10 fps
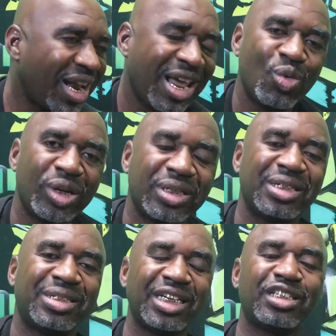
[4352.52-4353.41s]
Nigga, that ain't
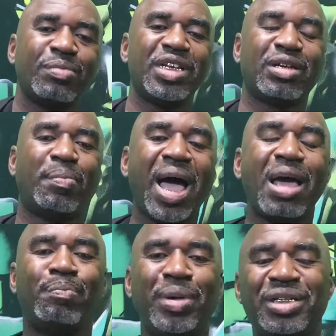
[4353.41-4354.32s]
what this system is
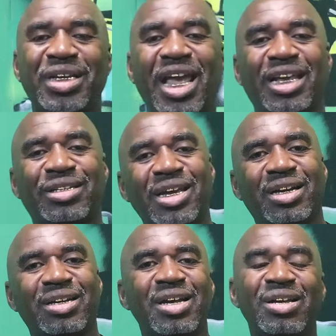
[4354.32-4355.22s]
about, bitch ass
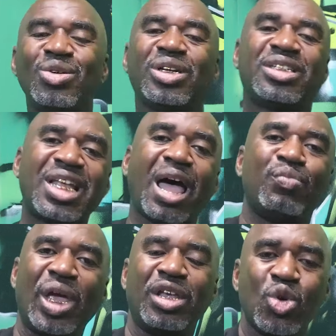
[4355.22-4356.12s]
nigga. You can
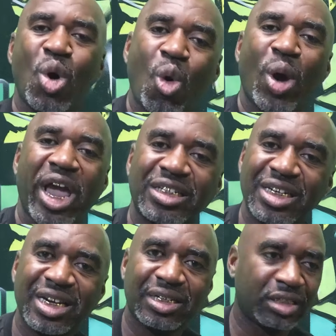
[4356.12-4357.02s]
stop that, you hoe
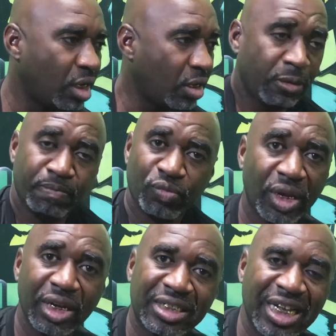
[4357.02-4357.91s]
ass niggas
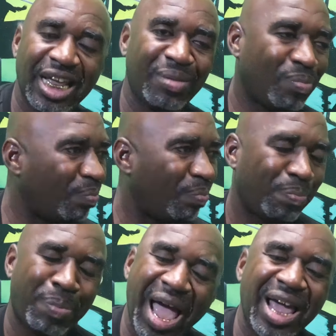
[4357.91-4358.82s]
instead of
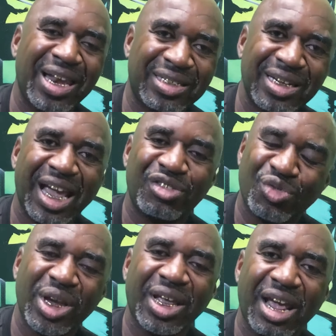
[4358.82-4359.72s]
buying into
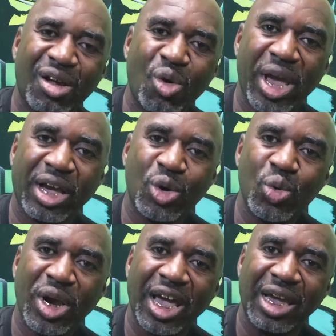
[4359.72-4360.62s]
that drinking that whole
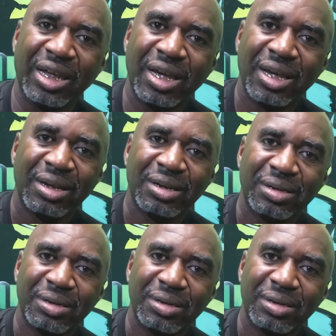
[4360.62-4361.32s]
ass Kool-Aid.